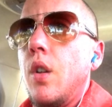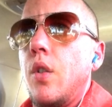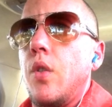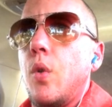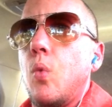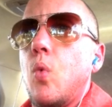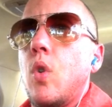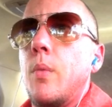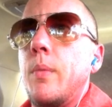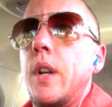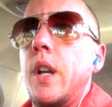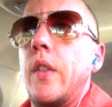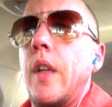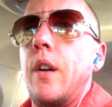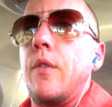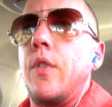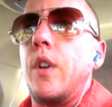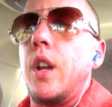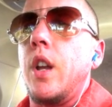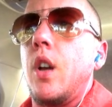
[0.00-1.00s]
the woman in
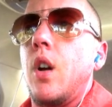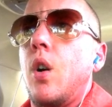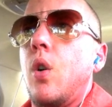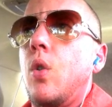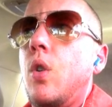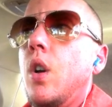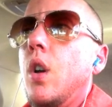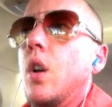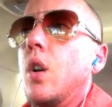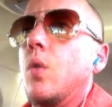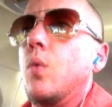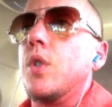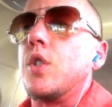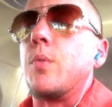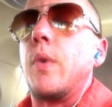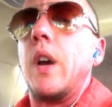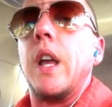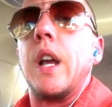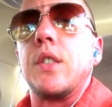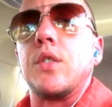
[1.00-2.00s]
that video was
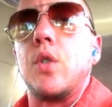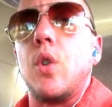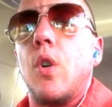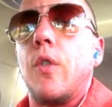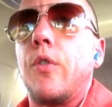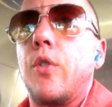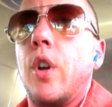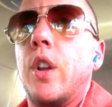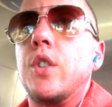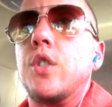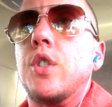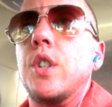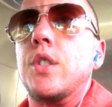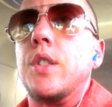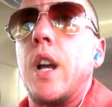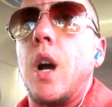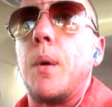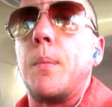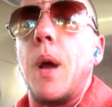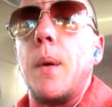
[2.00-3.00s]
my ex girlfriend. She's
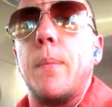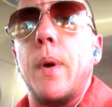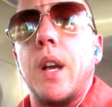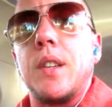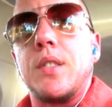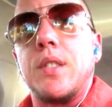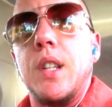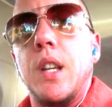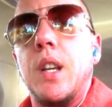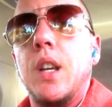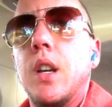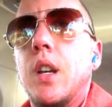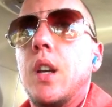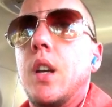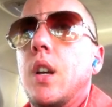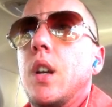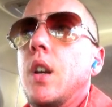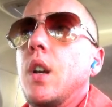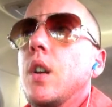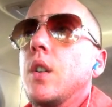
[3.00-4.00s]
now my bestie.
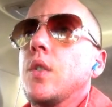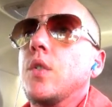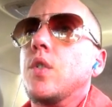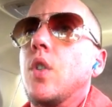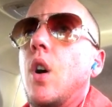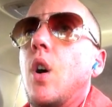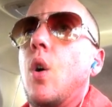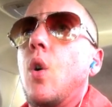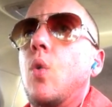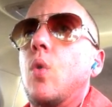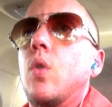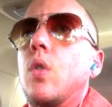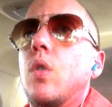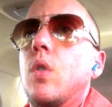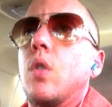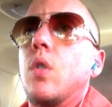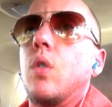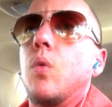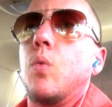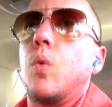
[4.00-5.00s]
So
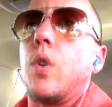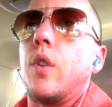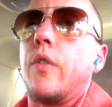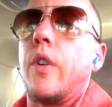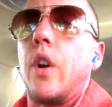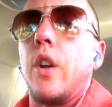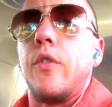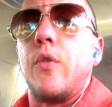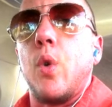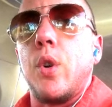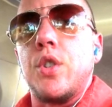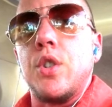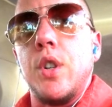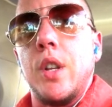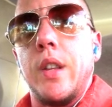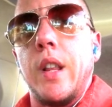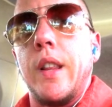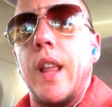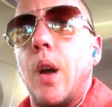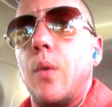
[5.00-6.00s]
we're very
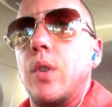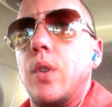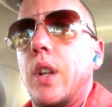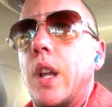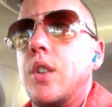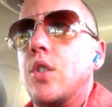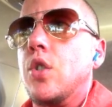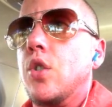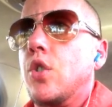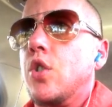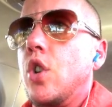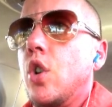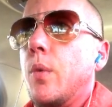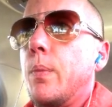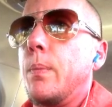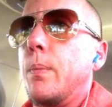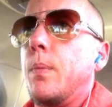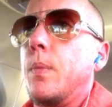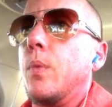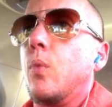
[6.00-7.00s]
fortunate that that relationship
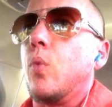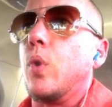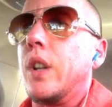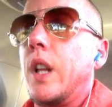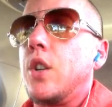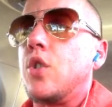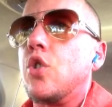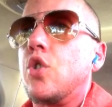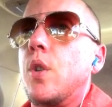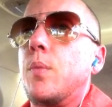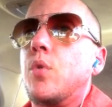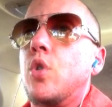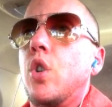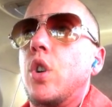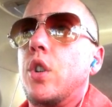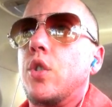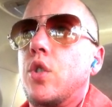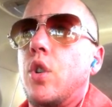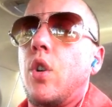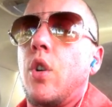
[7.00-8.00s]
relationship
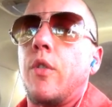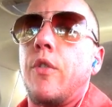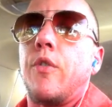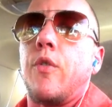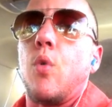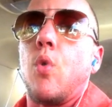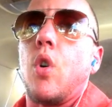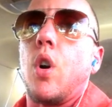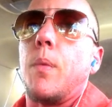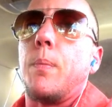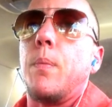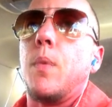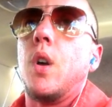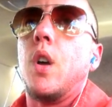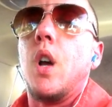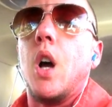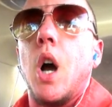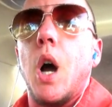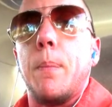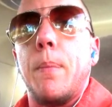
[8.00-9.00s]
took a turn for
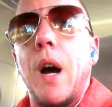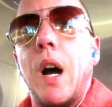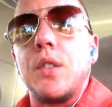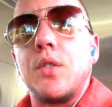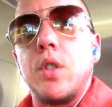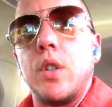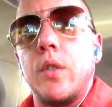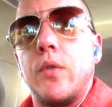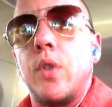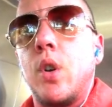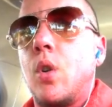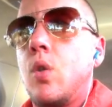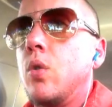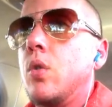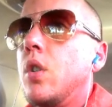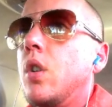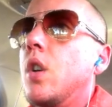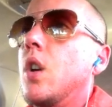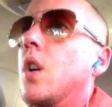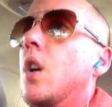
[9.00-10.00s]
a positive note.
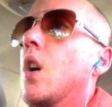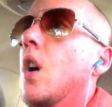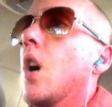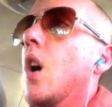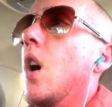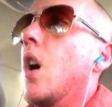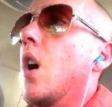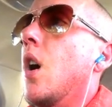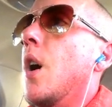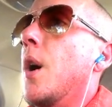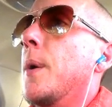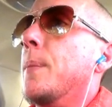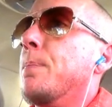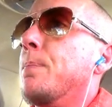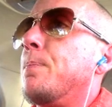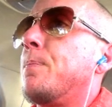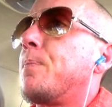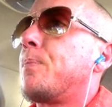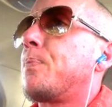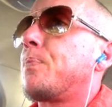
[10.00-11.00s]
Um,